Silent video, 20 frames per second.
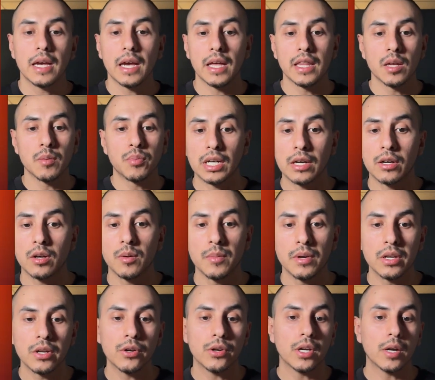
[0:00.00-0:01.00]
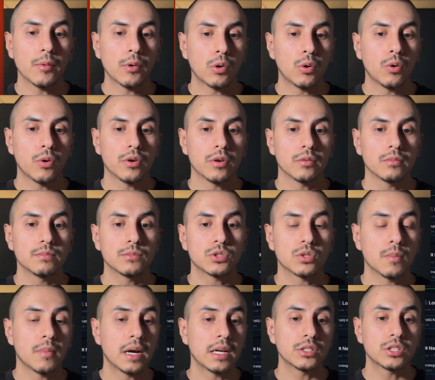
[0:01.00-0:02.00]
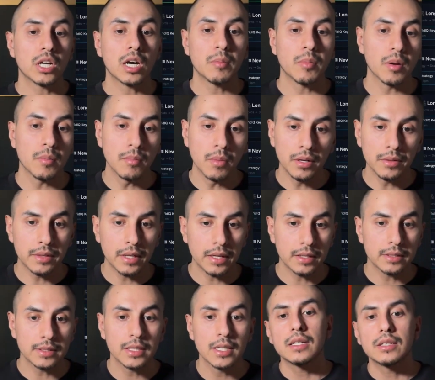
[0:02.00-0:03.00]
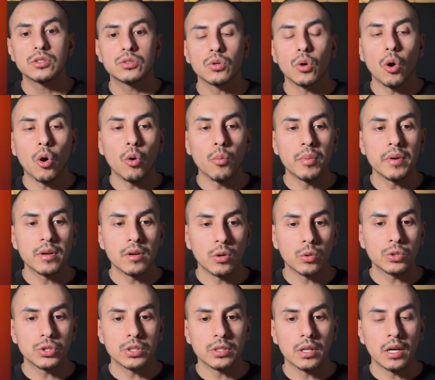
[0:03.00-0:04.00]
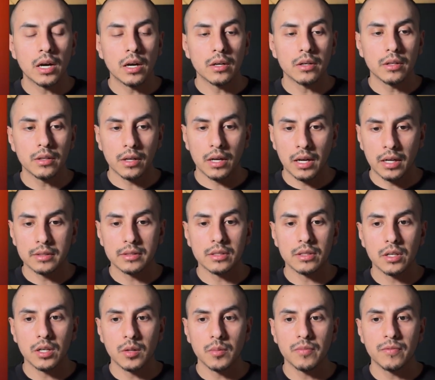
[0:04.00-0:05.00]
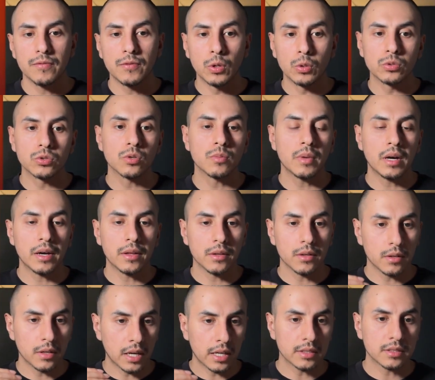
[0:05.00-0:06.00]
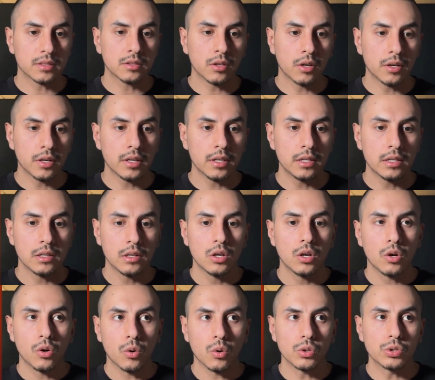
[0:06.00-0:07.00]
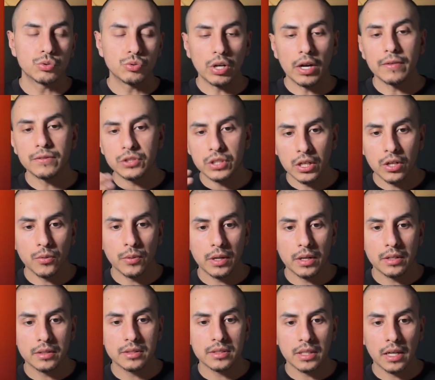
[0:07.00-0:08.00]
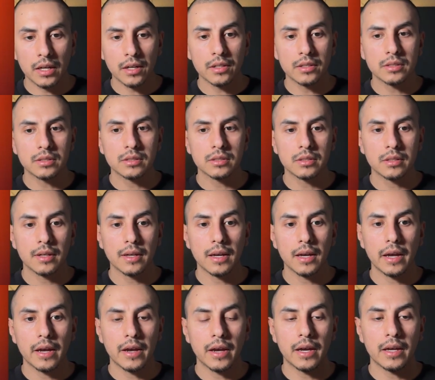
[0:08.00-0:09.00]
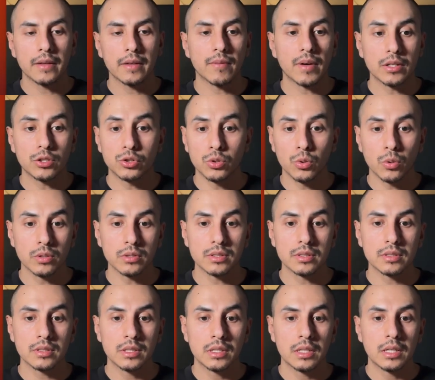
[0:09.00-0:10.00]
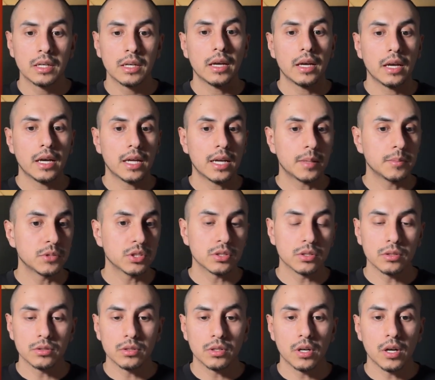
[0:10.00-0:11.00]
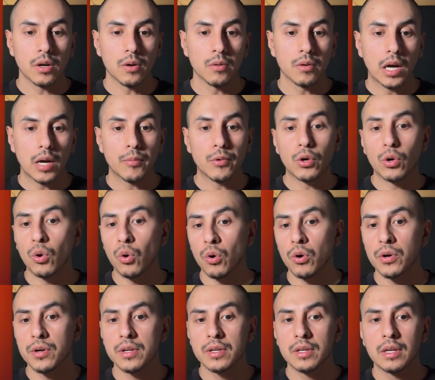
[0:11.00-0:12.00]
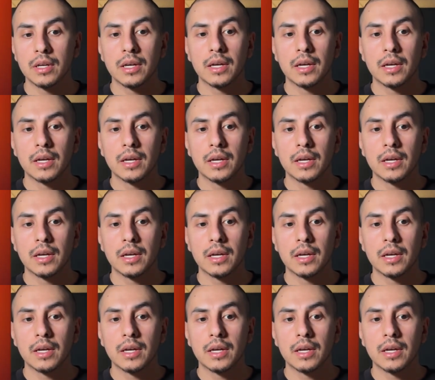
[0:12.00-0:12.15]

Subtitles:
And then I come in here and I record. So my job on Mondays is to open Notion, the content hub, filter by the not started or draft generated status and by shorts, and I'm just good to go. I record